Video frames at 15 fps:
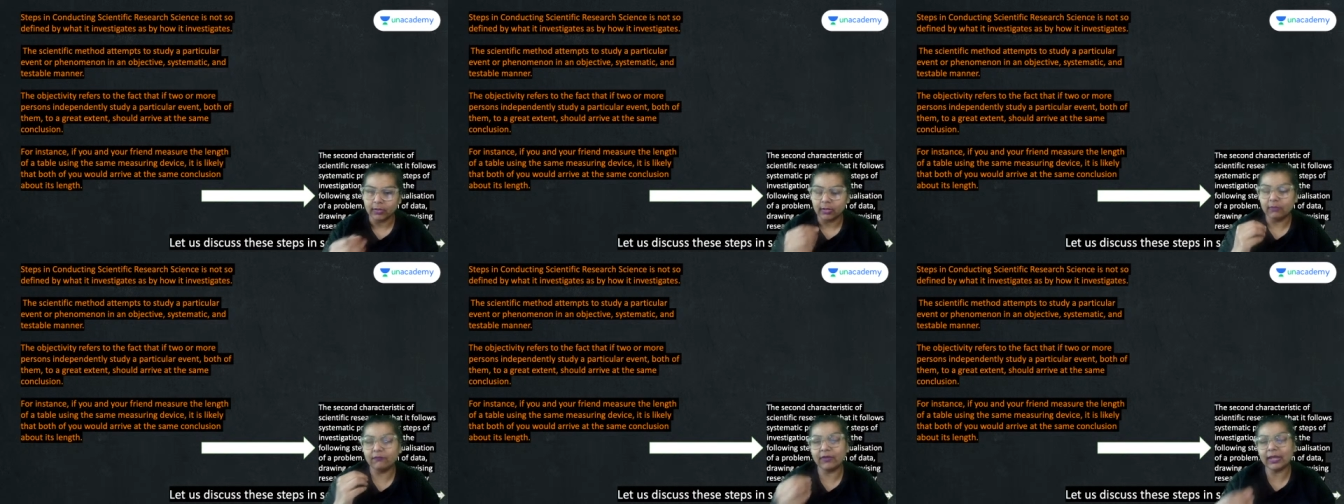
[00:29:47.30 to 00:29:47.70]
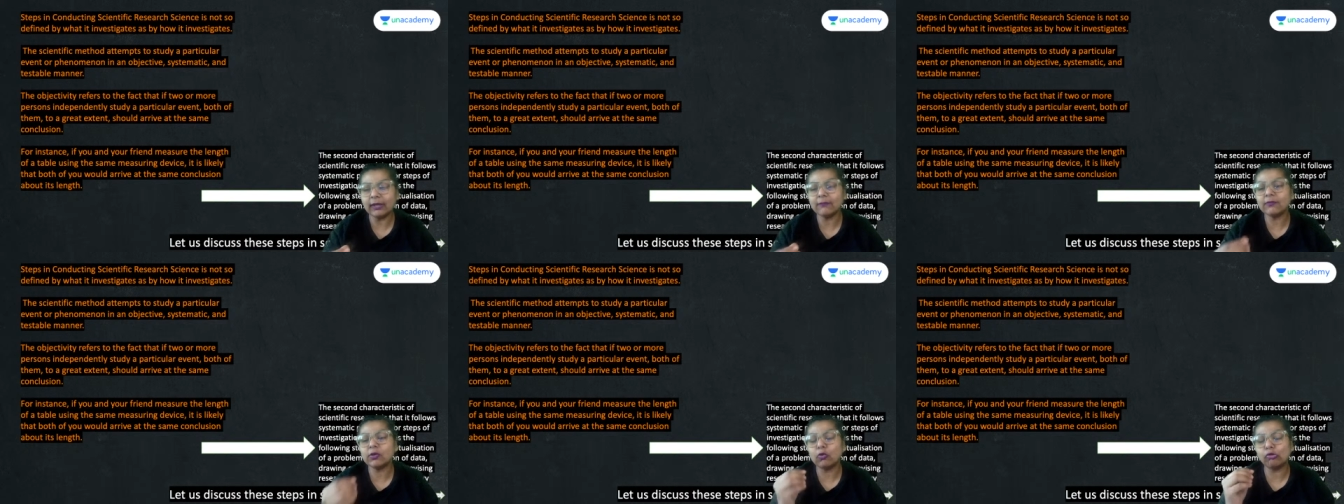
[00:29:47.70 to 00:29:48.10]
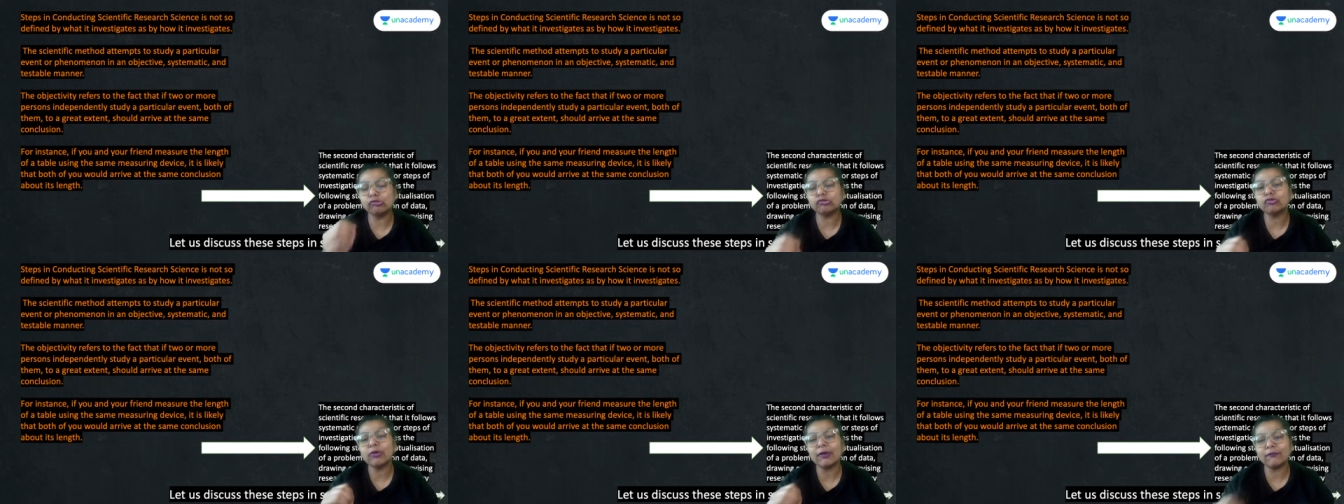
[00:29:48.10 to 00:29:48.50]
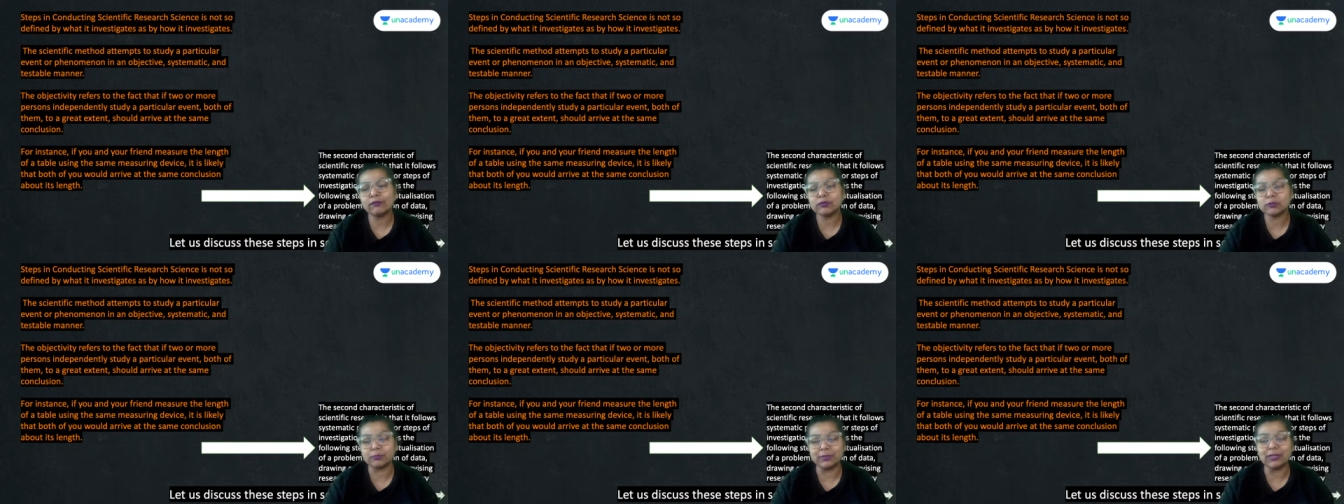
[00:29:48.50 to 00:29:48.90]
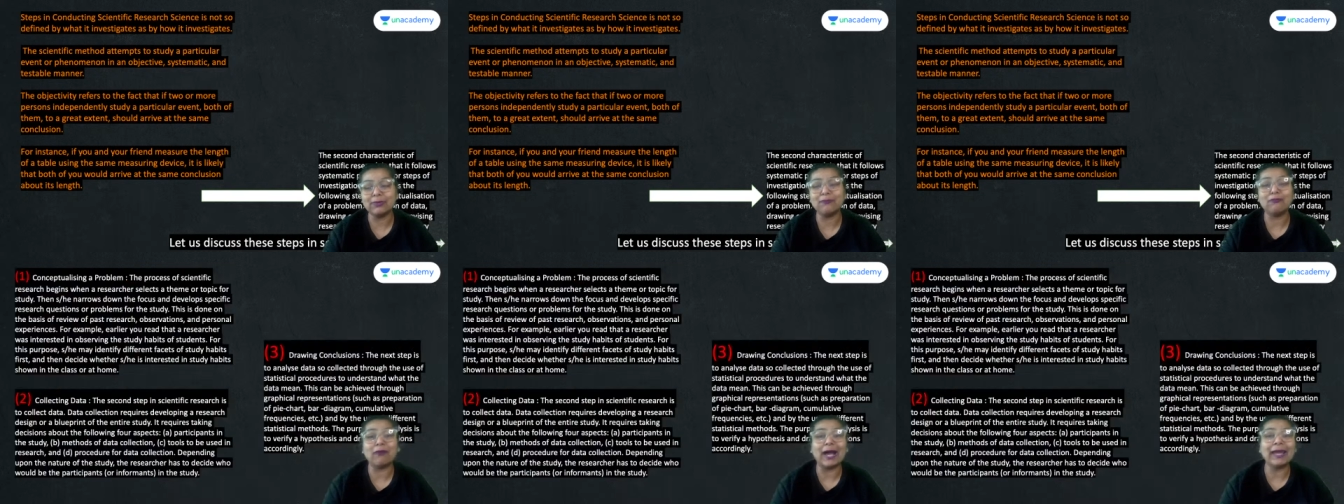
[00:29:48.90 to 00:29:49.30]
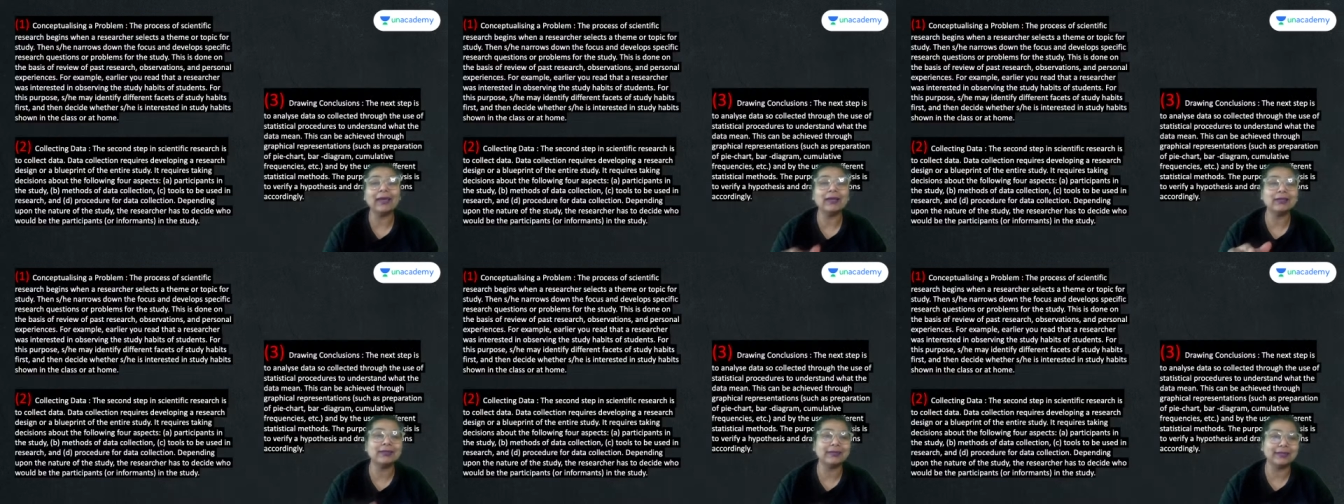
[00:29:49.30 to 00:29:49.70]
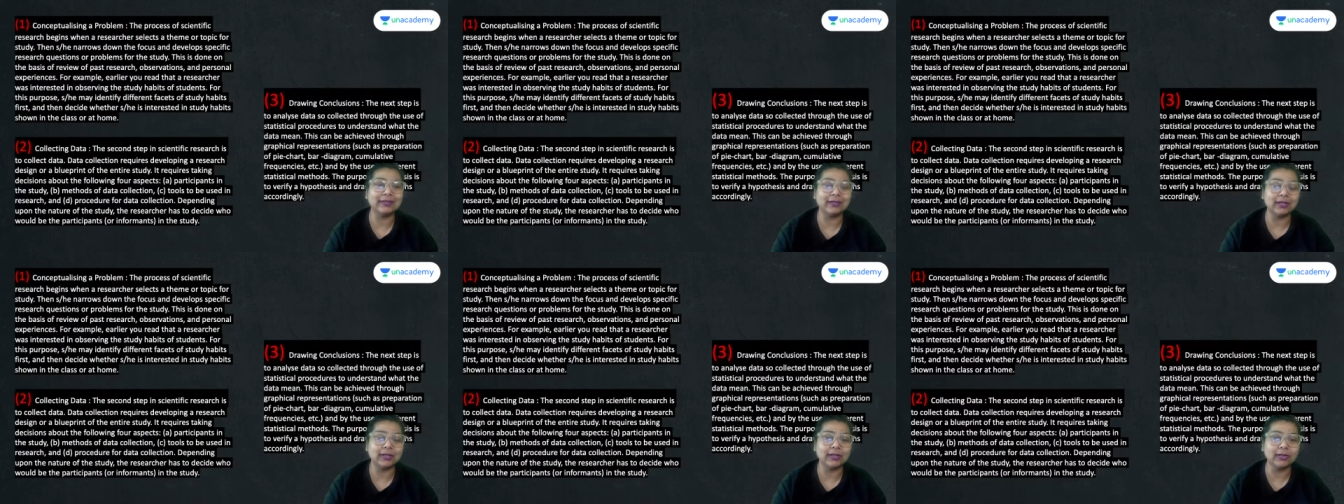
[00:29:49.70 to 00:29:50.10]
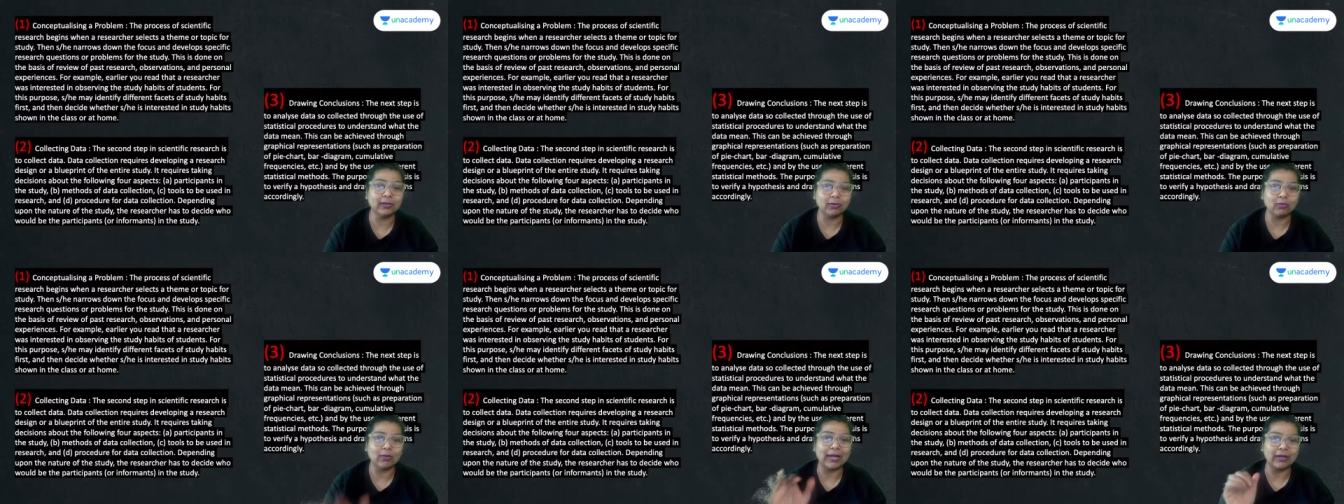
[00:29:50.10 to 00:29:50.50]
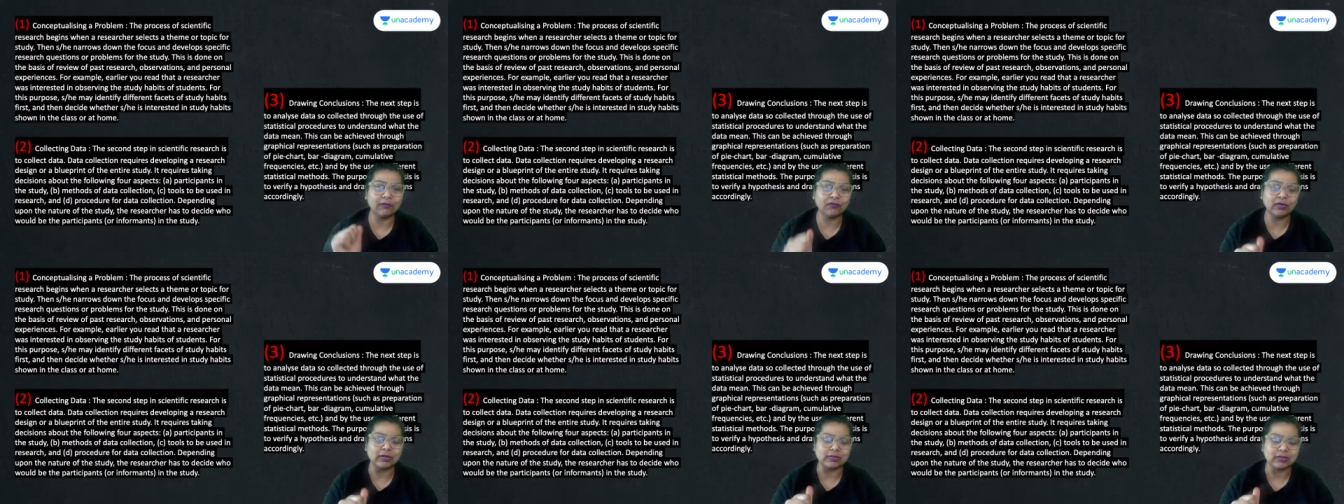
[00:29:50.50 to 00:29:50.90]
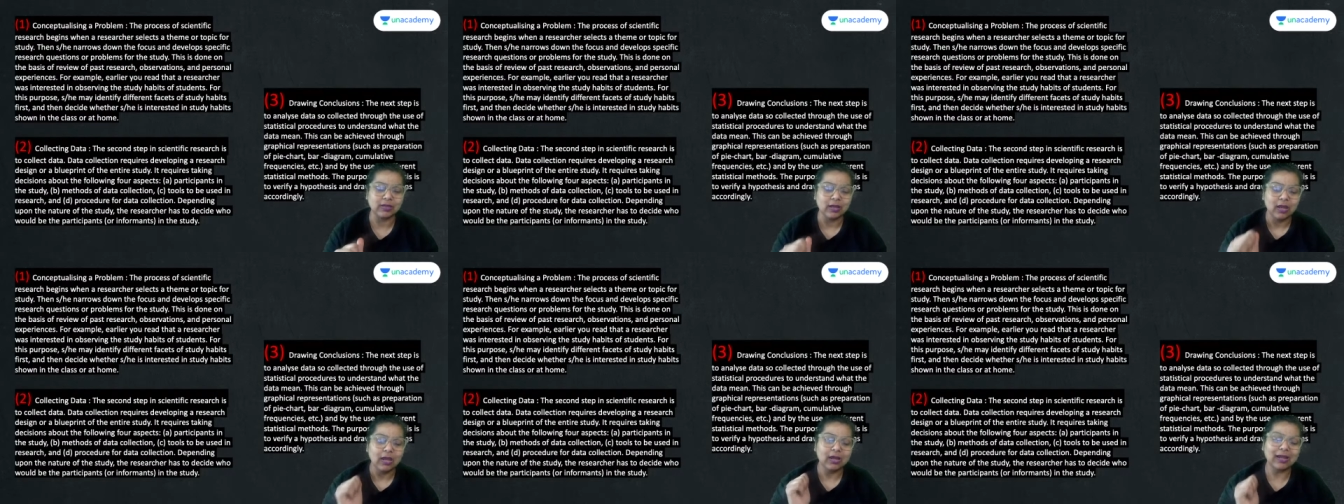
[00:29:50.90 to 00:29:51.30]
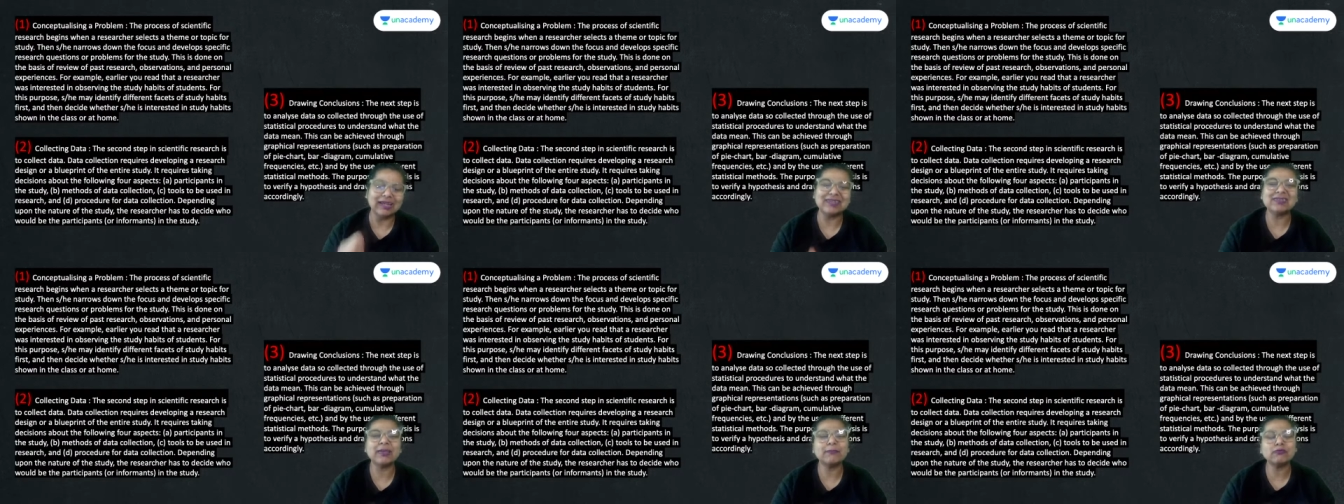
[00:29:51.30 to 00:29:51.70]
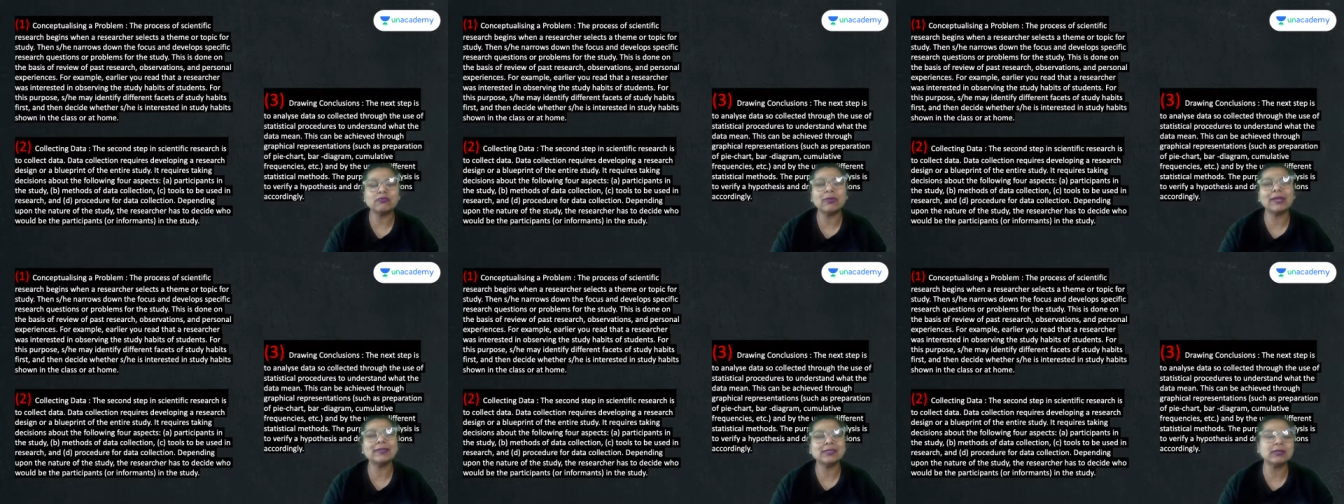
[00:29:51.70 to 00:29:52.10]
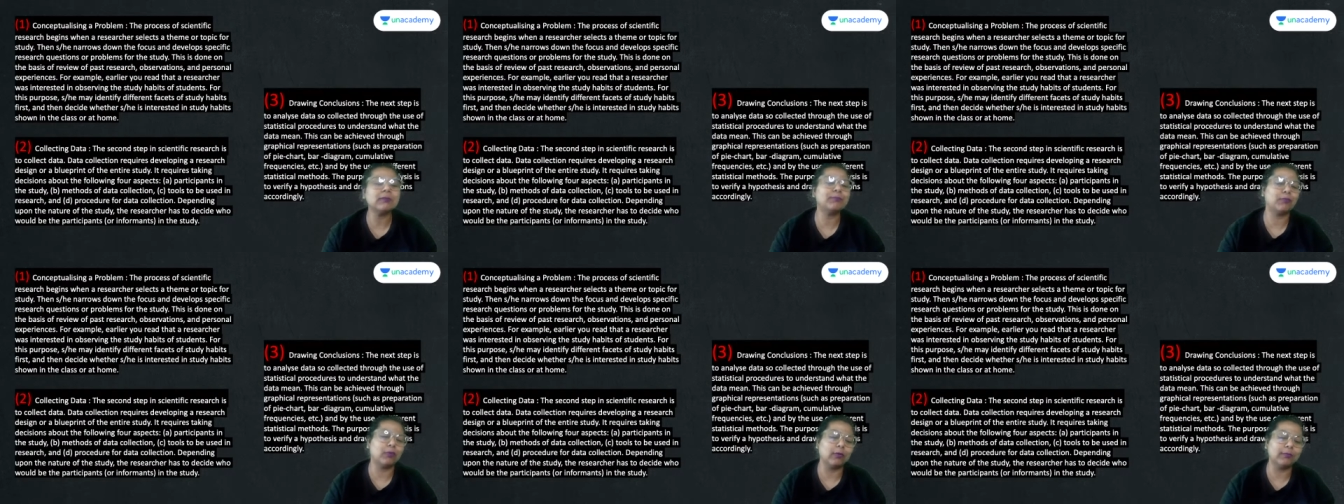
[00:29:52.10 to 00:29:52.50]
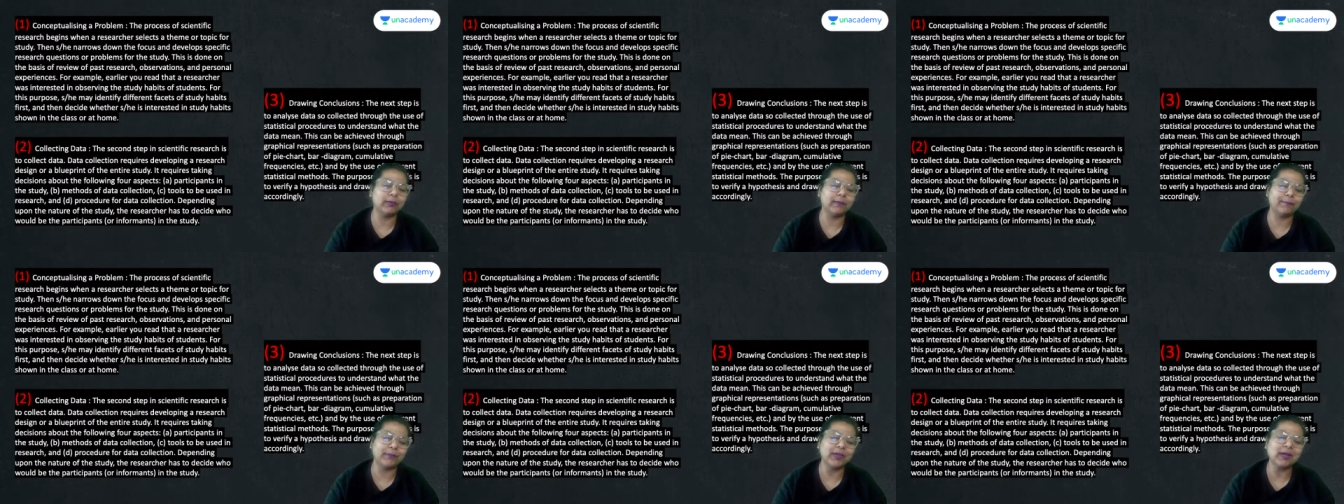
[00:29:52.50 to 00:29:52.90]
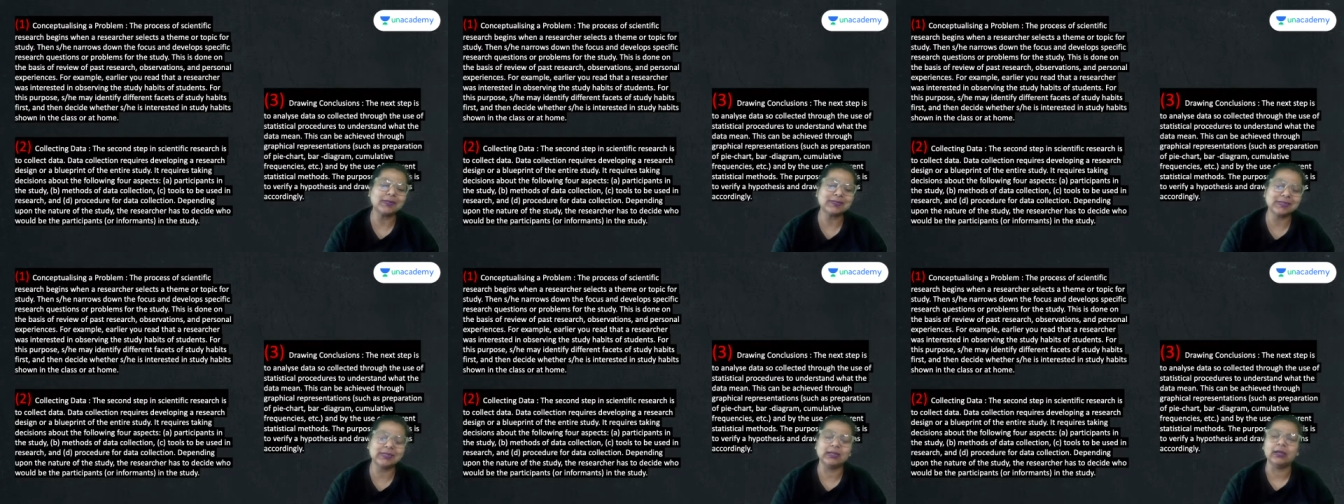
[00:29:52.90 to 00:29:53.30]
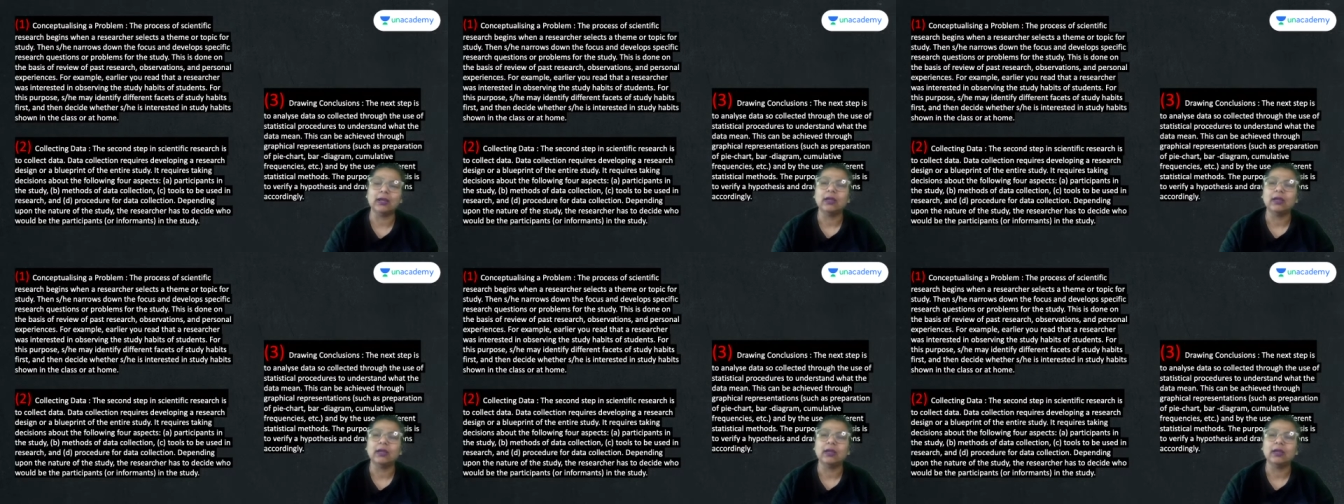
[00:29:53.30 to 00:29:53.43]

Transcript: where we also have to speak why are the detailing required. First, conceptualizing a problem. Yeah, see,